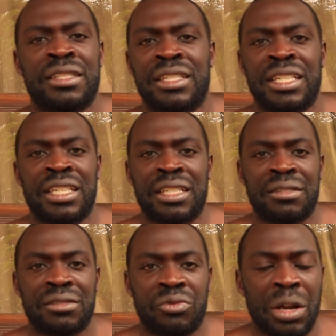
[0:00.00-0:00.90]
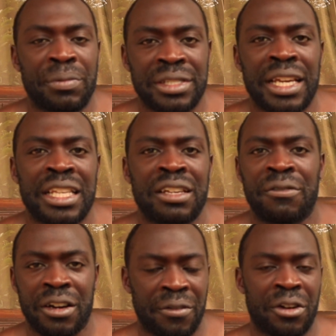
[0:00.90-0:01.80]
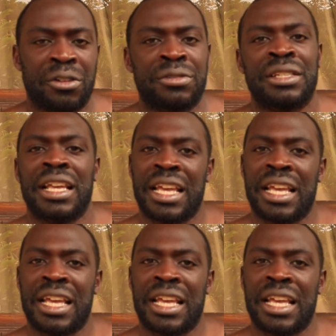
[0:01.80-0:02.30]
the representative of Hertz